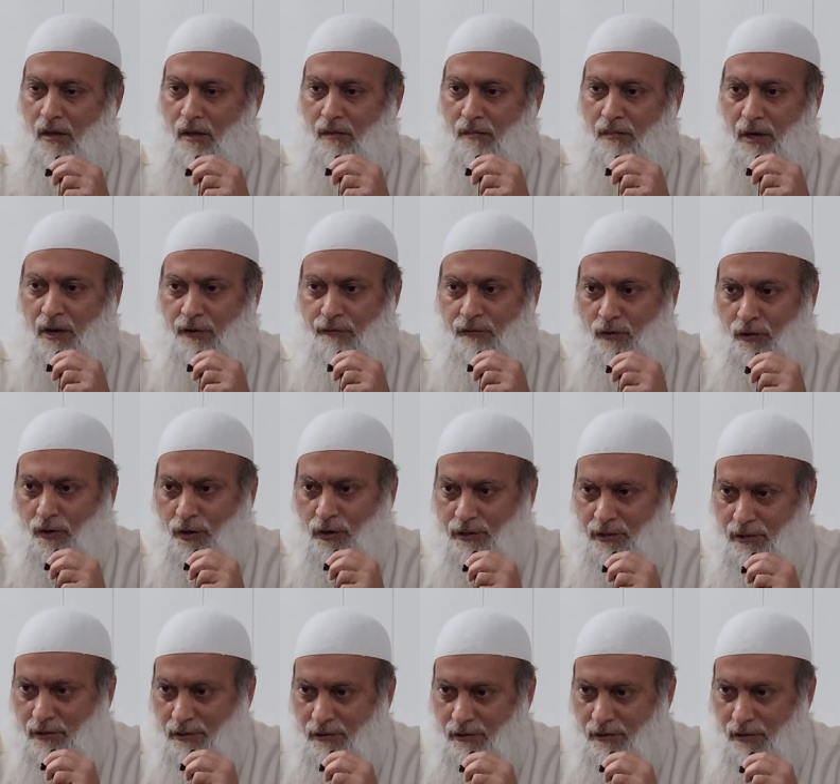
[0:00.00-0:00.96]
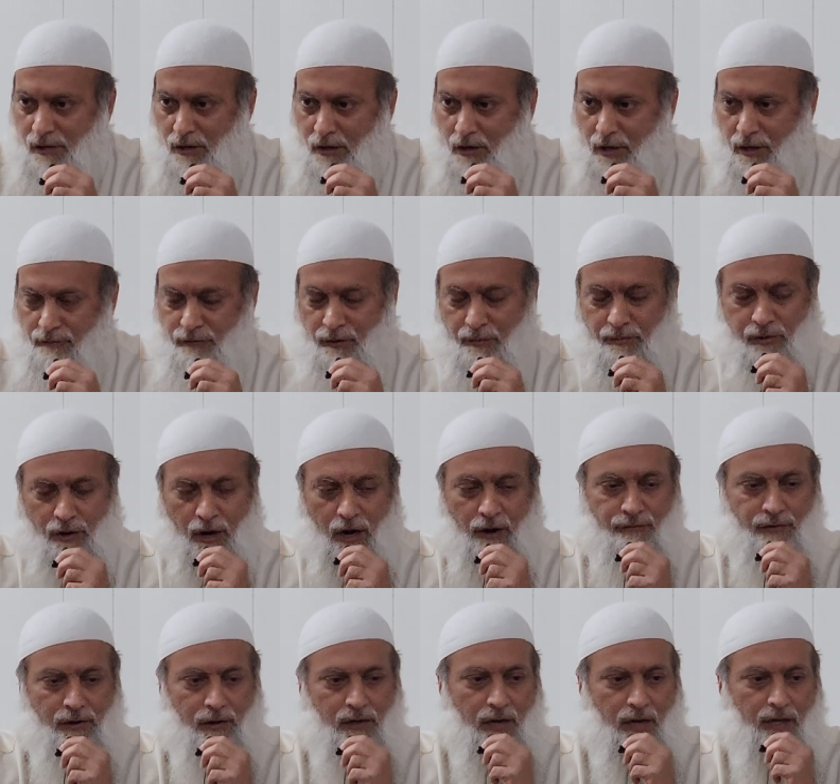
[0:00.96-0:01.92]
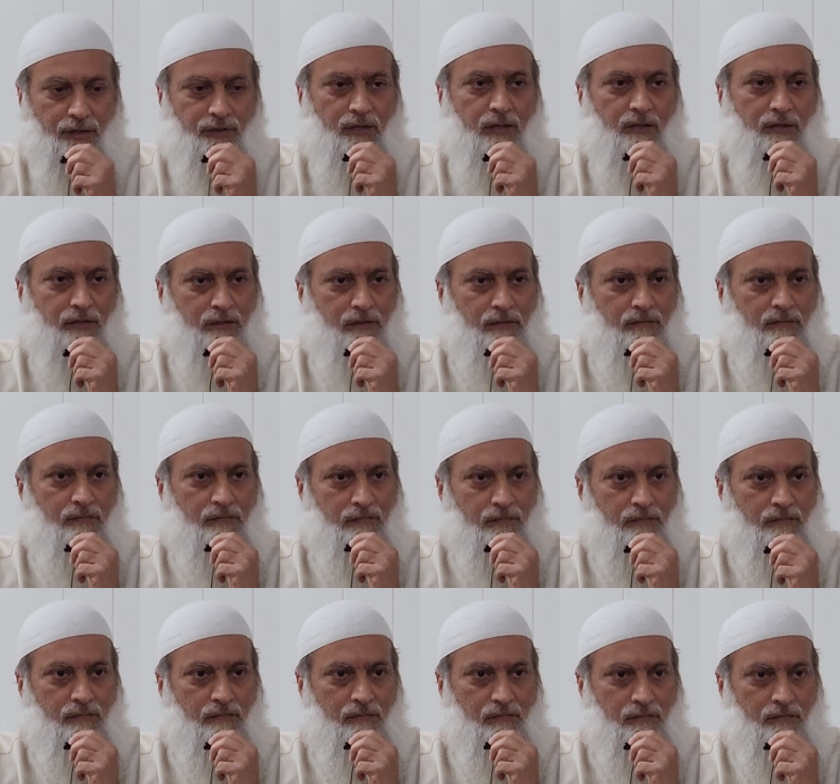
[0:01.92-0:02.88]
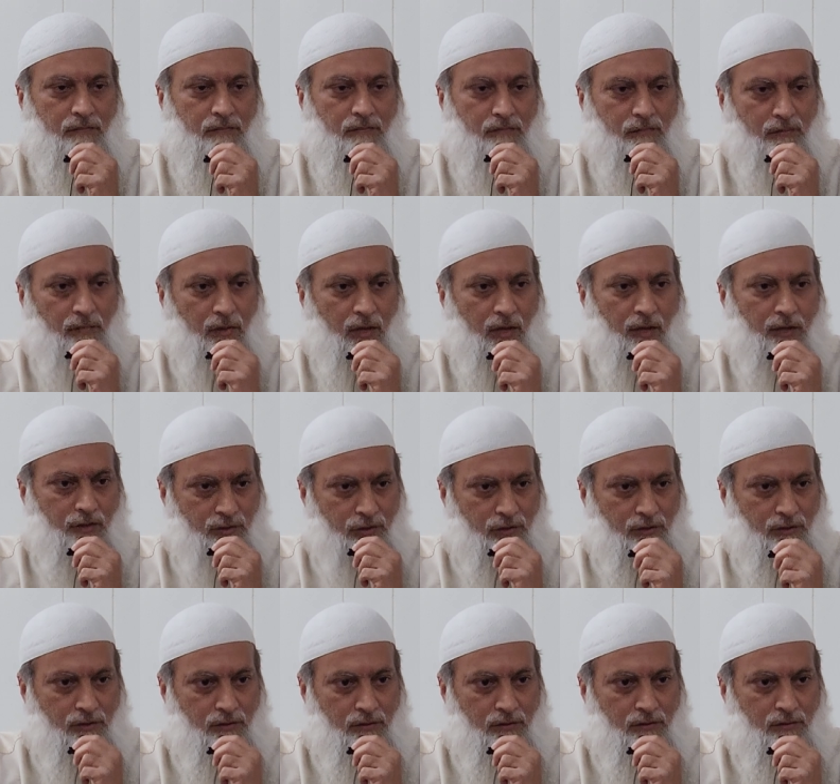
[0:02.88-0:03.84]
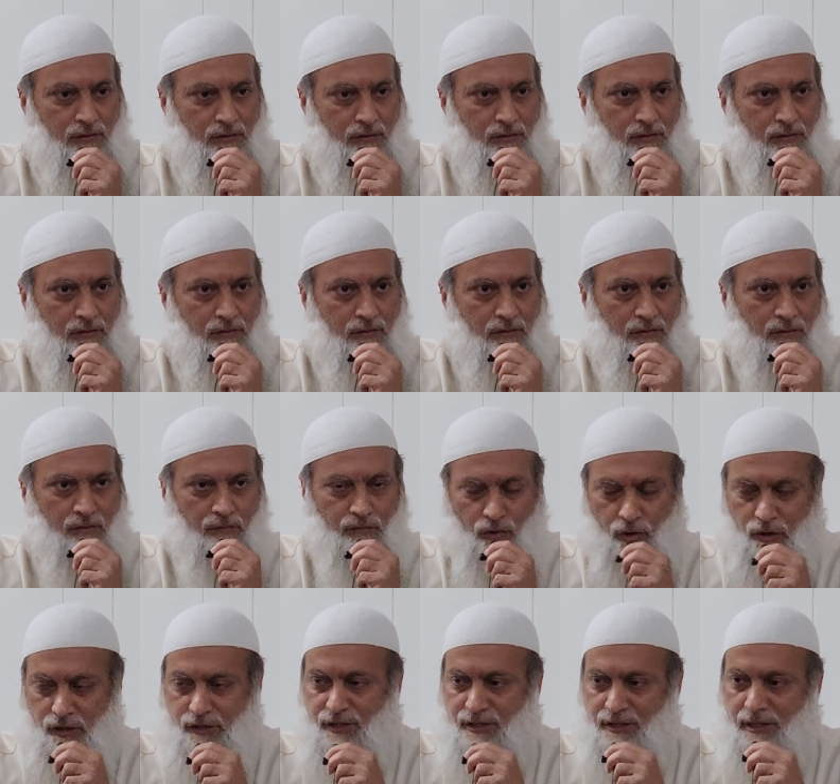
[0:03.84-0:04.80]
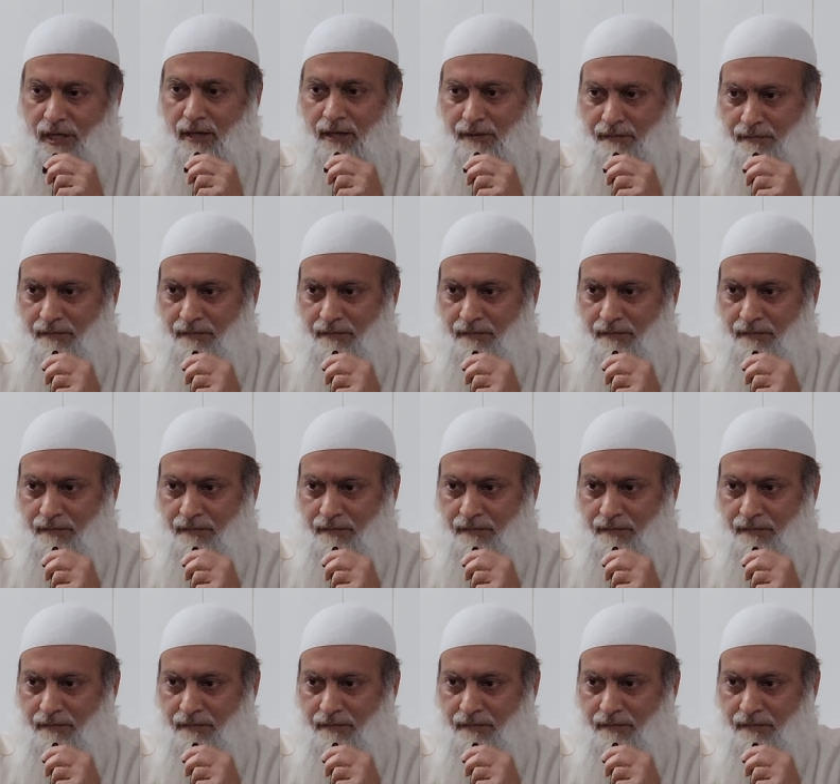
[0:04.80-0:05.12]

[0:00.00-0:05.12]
But of course, you know, if a prophet does it, it's mujza.